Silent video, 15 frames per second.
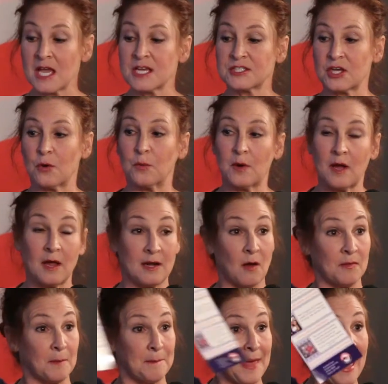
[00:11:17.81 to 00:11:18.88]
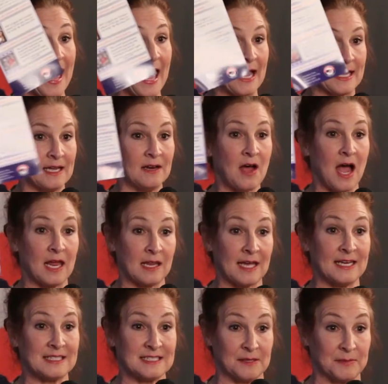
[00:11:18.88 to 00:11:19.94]
So, and on the back, it
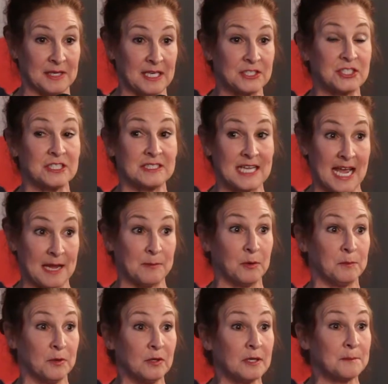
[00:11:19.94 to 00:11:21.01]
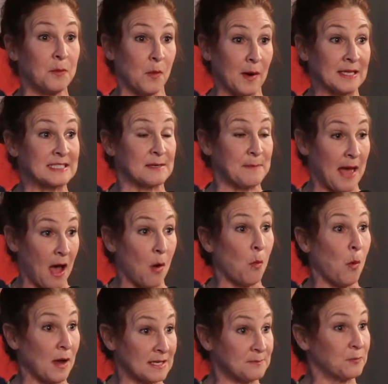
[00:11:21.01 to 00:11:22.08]
highlighted some kitchen table bullet points about
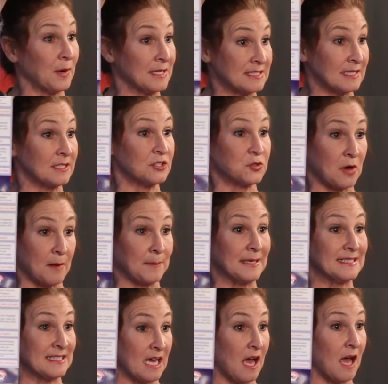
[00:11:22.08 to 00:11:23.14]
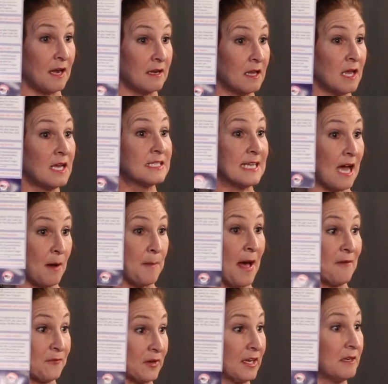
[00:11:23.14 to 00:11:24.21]
what President Trump had done to help
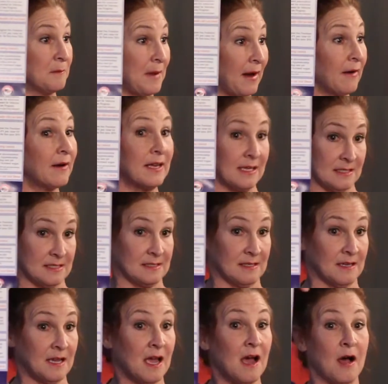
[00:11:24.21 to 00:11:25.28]
African Americans.